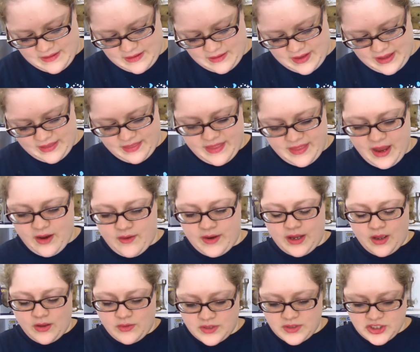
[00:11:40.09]
Okay, there we
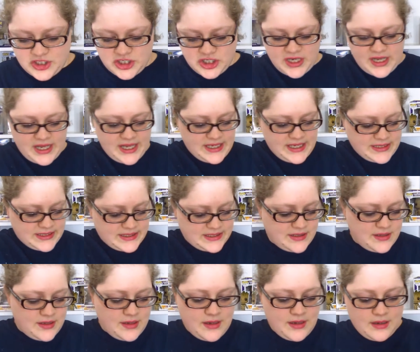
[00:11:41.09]
go.
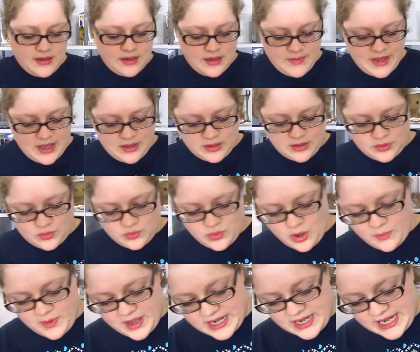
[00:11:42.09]
Jeez. Come out, little
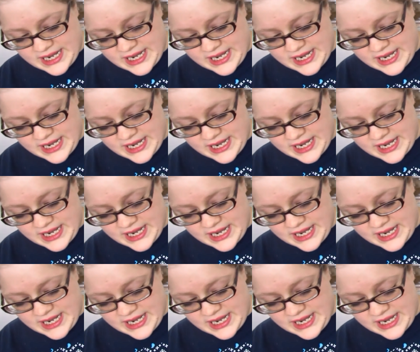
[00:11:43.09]
robot.